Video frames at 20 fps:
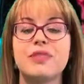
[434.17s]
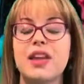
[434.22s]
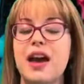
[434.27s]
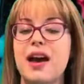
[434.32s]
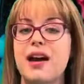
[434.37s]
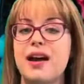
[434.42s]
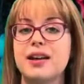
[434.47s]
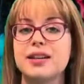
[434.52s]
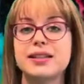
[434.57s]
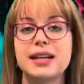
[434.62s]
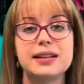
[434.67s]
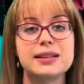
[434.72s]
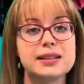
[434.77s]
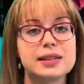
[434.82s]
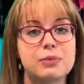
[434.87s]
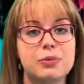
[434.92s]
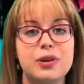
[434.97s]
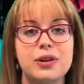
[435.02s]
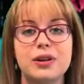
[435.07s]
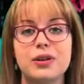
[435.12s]
uh, date
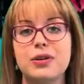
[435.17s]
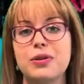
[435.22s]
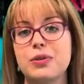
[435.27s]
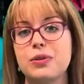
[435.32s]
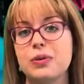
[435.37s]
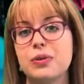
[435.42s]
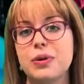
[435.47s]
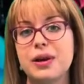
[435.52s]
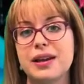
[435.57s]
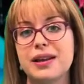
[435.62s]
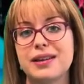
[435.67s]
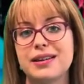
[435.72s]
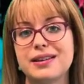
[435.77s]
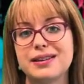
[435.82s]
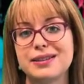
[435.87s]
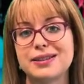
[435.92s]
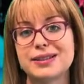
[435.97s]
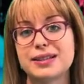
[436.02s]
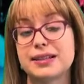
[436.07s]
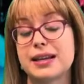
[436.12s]
someone who
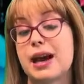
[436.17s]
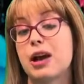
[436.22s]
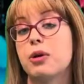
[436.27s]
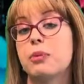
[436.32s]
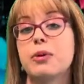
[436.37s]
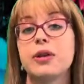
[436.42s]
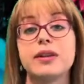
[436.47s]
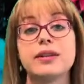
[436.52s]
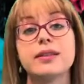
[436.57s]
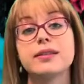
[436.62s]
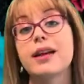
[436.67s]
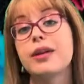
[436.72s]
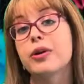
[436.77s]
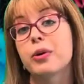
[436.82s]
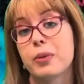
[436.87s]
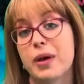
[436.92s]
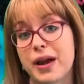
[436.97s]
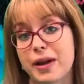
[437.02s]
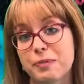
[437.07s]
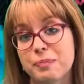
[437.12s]
is desirable in
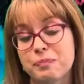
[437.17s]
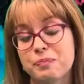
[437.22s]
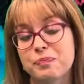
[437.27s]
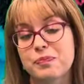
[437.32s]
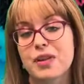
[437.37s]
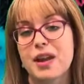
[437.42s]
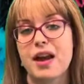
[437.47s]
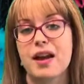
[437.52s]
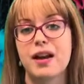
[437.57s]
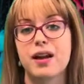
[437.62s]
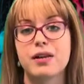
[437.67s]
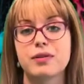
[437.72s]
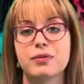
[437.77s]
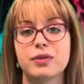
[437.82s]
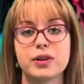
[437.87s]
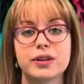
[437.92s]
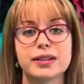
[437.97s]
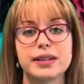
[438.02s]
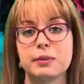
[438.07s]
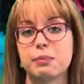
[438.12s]
another way. Uh,
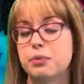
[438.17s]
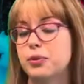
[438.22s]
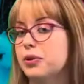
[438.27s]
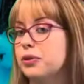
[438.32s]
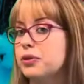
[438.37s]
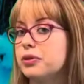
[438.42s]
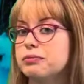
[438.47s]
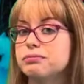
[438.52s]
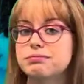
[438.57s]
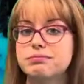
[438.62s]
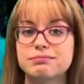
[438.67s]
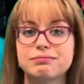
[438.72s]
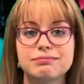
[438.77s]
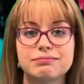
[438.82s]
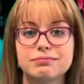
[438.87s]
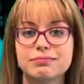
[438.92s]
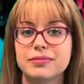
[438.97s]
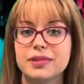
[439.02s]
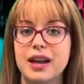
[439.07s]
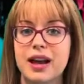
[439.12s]
for example,
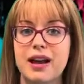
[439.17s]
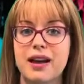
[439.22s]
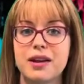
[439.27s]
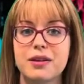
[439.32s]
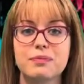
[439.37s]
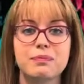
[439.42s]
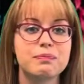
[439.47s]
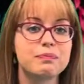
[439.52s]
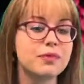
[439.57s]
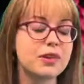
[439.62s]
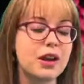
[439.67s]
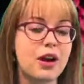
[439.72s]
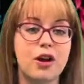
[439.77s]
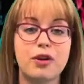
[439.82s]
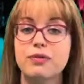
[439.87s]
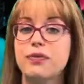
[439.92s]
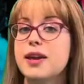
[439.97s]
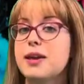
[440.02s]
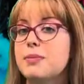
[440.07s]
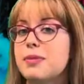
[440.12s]
um,
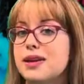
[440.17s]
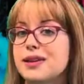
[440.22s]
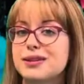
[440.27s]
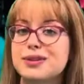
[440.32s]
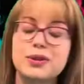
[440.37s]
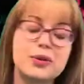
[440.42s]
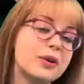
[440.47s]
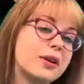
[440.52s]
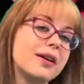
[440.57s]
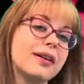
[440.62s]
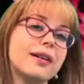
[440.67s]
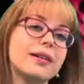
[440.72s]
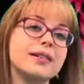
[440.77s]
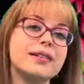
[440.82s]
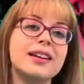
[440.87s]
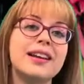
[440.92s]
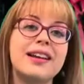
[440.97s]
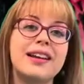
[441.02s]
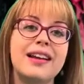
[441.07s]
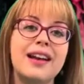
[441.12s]
are famous or
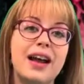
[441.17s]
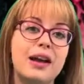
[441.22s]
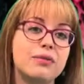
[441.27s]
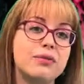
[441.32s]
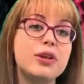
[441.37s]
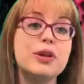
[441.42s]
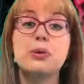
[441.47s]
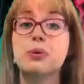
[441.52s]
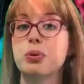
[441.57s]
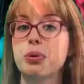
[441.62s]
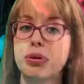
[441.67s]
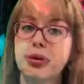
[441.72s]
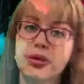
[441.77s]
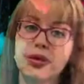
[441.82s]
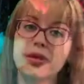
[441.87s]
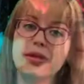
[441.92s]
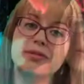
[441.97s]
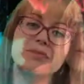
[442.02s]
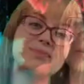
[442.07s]
have youth.